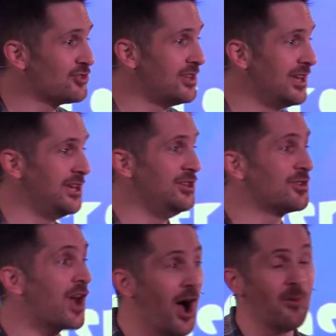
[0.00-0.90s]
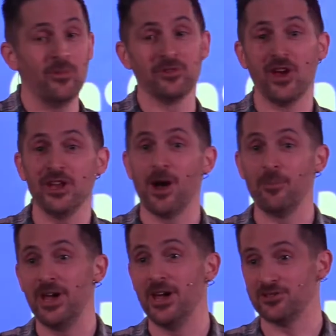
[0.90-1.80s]
actually you come turning
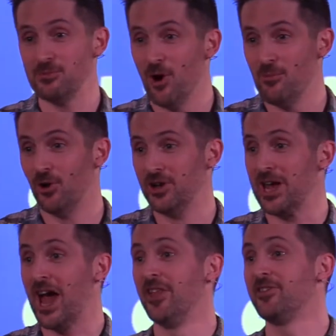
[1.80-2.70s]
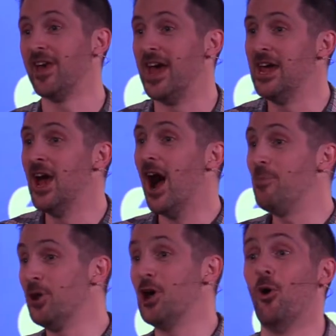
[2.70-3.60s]
up here tomorrow morning and say,
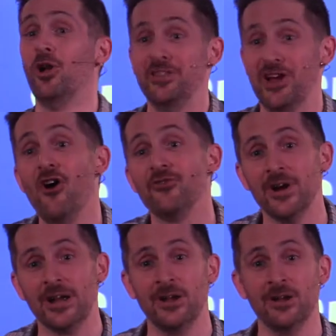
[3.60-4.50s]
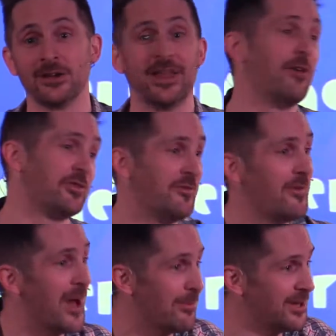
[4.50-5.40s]
I put it all in the offering. Can I have some
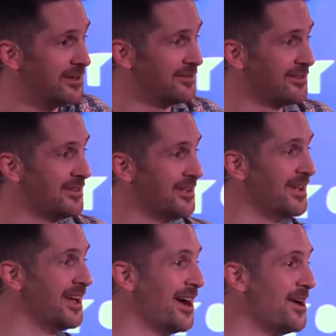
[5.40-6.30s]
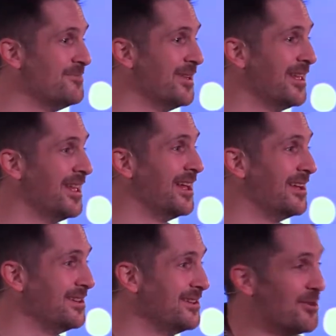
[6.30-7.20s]
of it back, please?
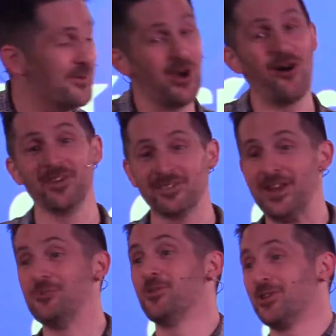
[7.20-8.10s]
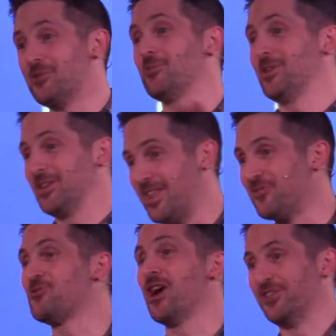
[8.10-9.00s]
You know, obviously,
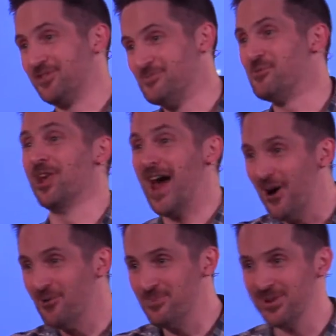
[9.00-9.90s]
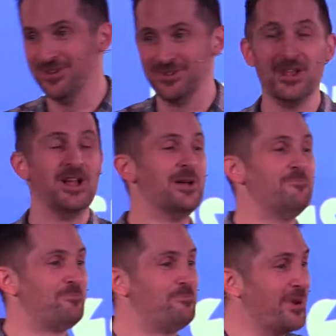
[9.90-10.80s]
there's grace, and we want to help,
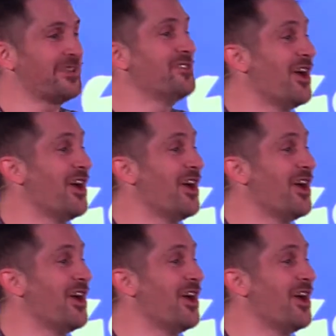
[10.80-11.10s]
but